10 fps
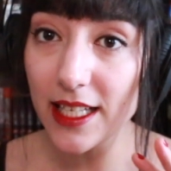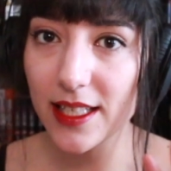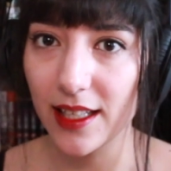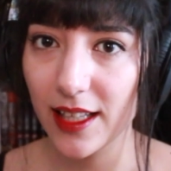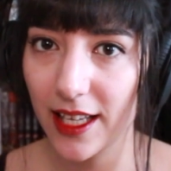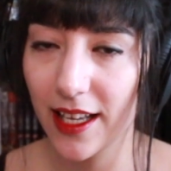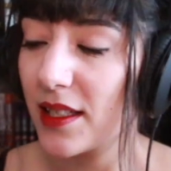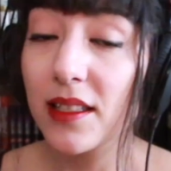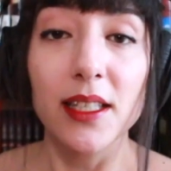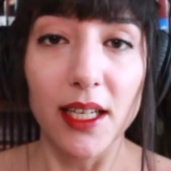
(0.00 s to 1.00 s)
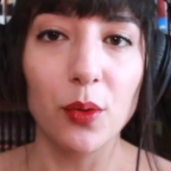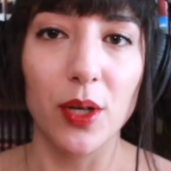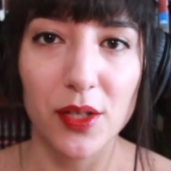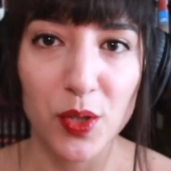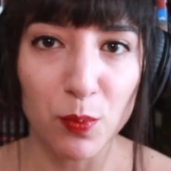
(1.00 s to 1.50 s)
Since I don't
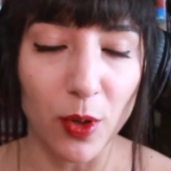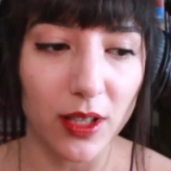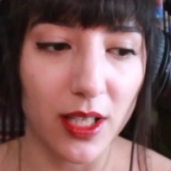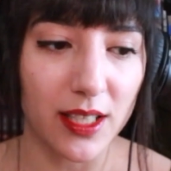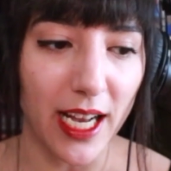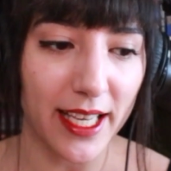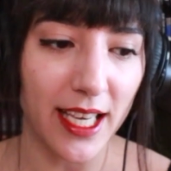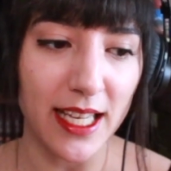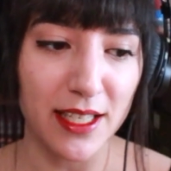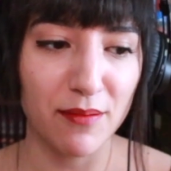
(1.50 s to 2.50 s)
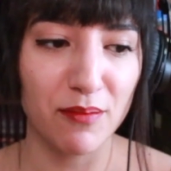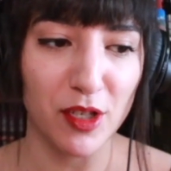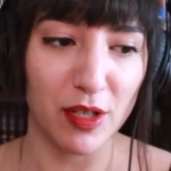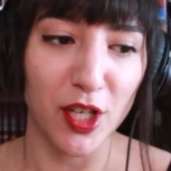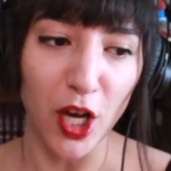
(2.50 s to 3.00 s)
want to spoil it, I can't
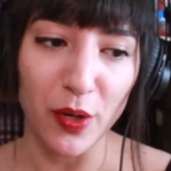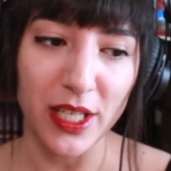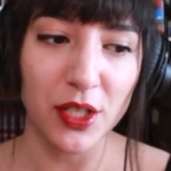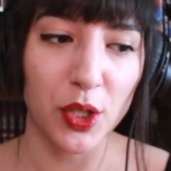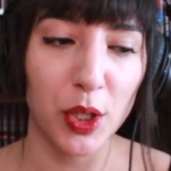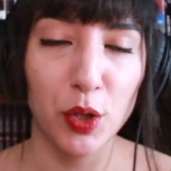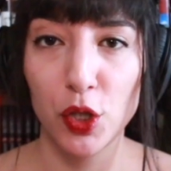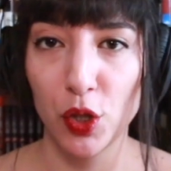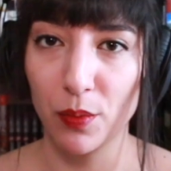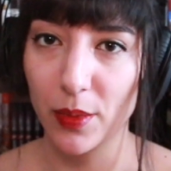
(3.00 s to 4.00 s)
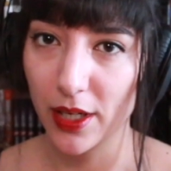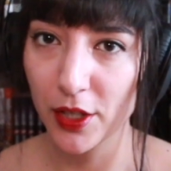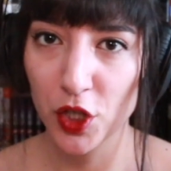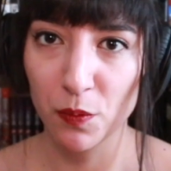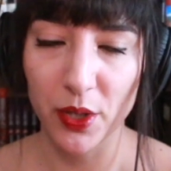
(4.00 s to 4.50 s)
go into it too
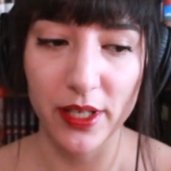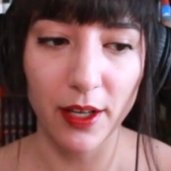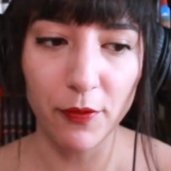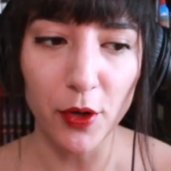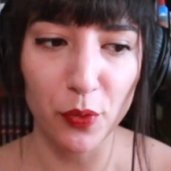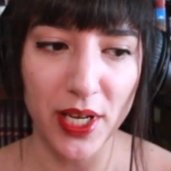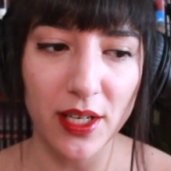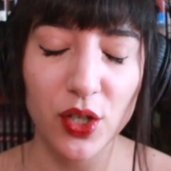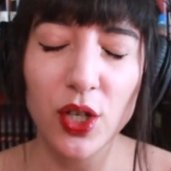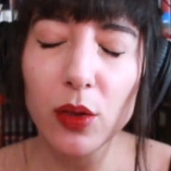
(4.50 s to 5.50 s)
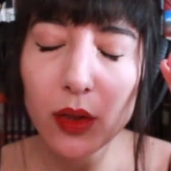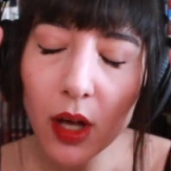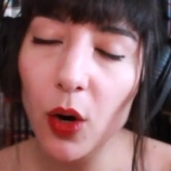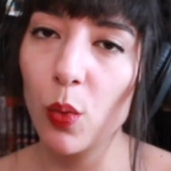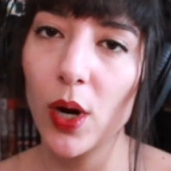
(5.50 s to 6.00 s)
much, but if you read it, you'll
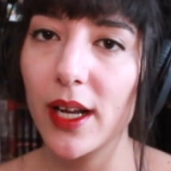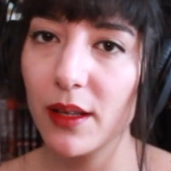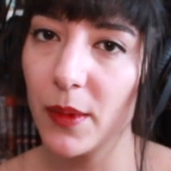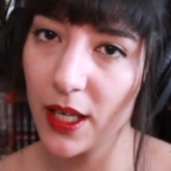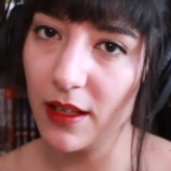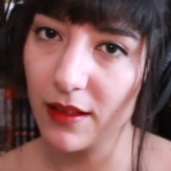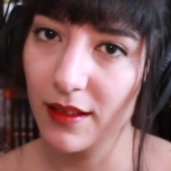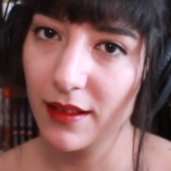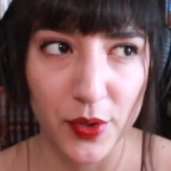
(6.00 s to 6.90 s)
know what I mean.